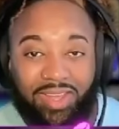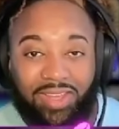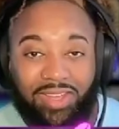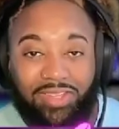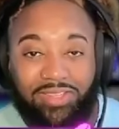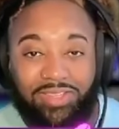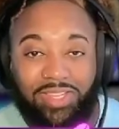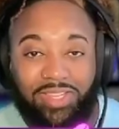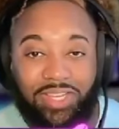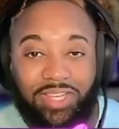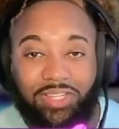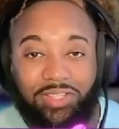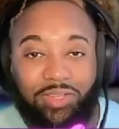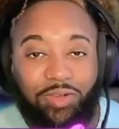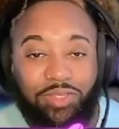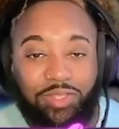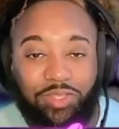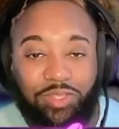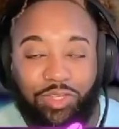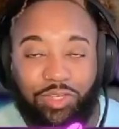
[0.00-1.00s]
See, I
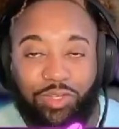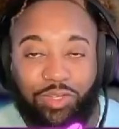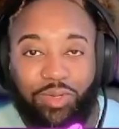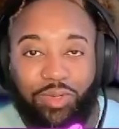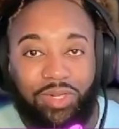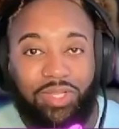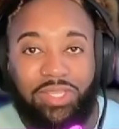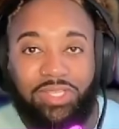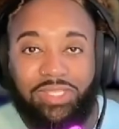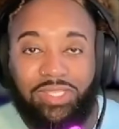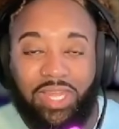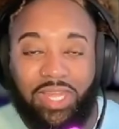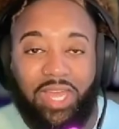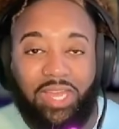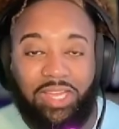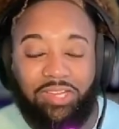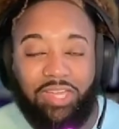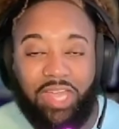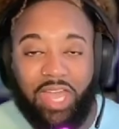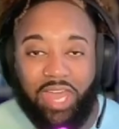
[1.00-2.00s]
told you you could do it. It's not,
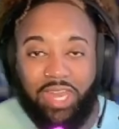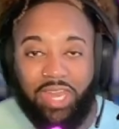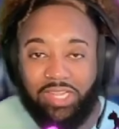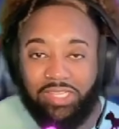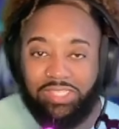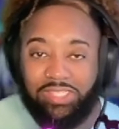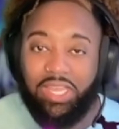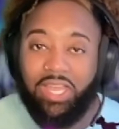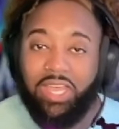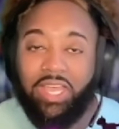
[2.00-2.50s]
you got it.